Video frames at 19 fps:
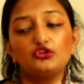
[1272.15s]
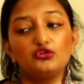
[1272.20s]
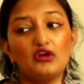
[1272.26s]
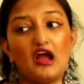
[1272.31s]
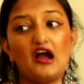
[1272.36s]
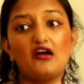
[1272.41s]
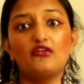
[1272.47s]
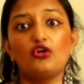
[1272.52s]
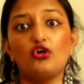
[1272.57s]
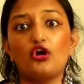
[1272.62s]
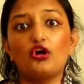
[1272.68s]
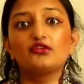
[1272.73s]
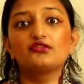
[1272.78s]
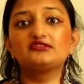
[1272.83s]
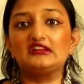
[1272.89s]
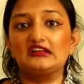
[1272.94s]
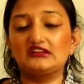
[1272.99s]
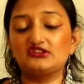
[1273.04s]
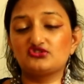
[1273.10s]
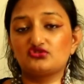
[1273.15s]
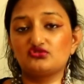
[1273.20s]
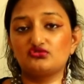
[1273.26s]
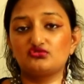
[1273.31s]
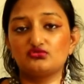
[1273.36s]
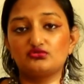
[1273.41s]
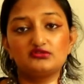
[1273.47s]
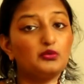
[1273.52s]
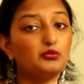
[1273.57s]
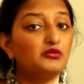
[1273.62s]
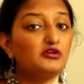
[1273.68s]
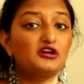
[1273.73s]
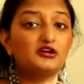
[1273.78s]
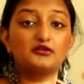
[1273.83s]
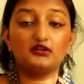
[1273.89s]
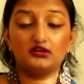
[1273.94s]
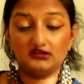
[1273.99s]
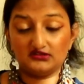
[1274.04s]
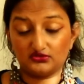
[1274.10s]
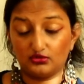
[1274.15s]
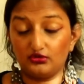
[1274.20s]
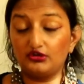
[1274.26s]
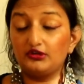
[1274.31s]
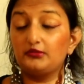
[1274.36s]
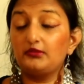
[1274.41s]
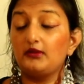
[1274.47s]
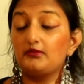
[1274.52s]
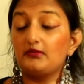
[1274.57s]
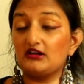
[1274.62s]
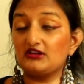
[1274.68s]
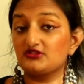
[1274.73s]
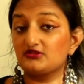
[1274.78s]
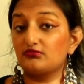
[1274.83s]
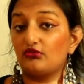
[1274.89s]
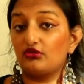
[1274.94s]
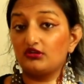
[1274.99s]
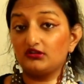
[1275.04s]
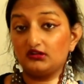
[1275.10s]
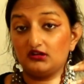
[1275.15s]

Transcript: You have a lot of things to do. The work is going to be much more.